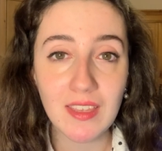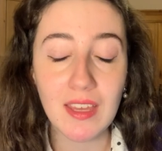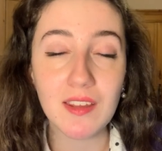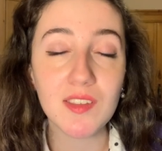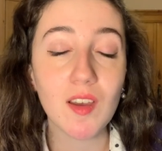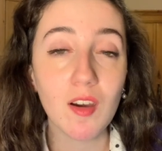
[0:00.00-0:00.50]
yet
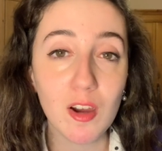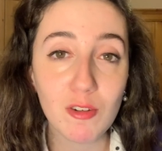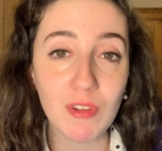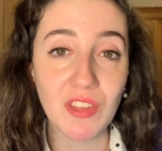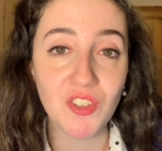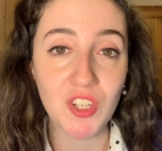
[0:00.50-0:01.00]
it's
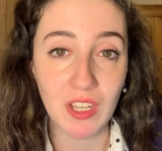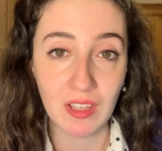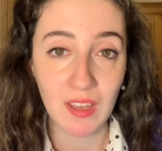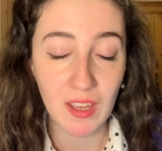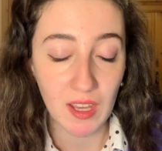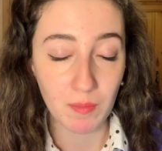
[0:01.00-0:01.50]

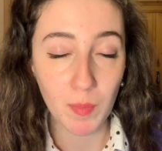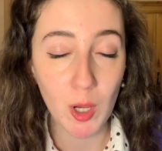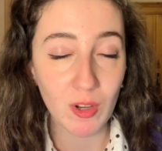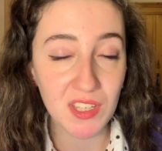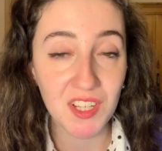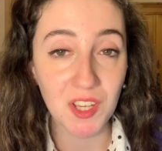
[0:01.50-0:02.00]
heart-wrenching and
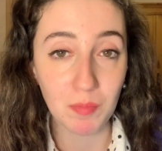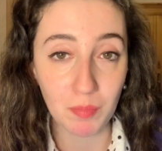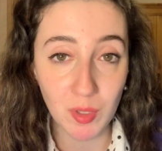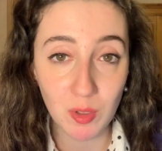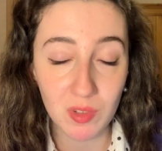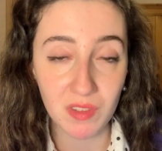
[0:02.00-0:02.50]
poetic and
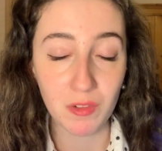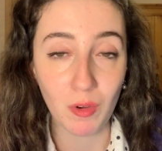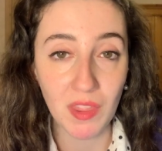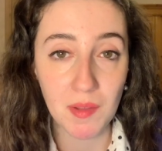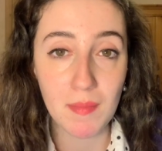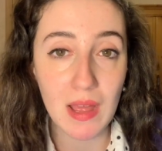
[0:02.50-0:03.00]
beautiful
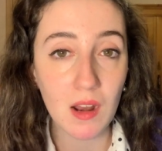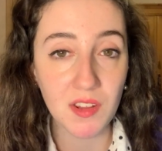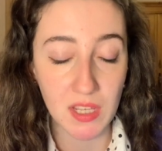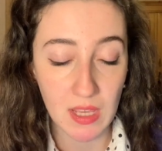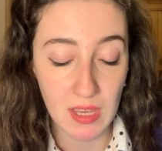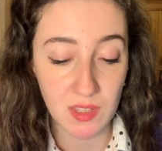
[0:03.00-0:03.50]
and the
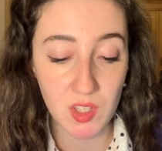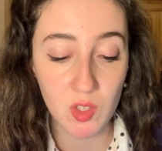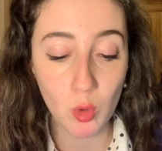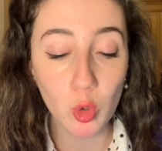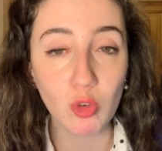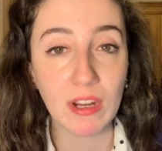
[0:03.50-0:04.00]
melody is
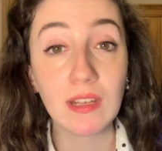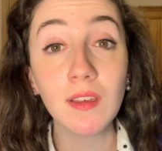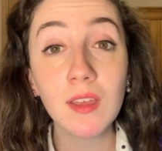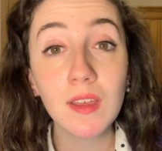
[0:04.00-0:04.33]
soaring.